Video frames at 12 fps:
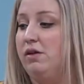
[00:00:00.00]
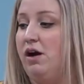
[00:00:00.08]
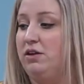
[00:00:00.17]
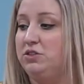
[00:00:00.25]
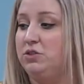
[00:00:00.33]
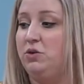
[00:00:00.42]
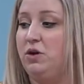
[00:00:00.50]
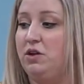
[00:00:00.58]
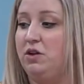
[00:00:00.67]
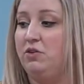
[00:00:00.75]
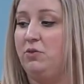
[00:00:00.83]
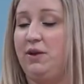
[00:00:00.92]
Also,
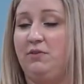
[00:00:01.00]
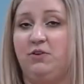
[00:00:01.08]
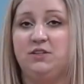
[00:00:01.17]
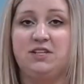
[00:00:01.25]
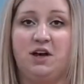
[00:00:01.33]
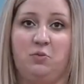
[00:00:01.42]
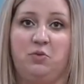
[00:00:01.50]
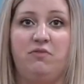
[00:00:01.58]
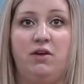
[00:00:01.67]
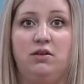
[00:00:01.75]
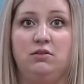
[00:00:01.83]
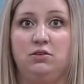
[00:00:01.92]
another way for us to help
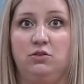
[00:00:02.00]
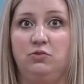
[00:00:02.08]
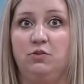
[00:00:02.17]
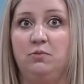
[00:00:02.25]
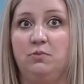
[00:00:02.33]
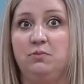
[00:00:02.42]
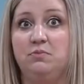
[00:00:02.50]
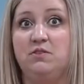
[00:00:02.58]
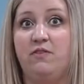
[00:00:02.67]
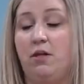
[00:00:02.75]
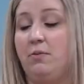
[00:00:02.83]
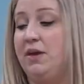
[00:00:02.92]
prevent you from
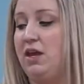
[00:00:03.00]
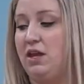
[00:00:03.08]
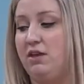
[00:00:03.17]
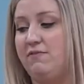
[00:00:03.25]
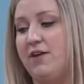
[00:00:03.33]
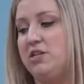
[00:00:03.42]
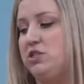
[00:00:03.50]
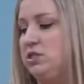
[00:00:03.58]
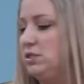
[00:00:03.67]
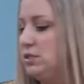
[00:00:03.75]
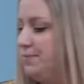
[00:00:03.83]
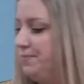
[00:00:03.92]
developing any
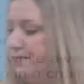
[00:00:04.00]
infections.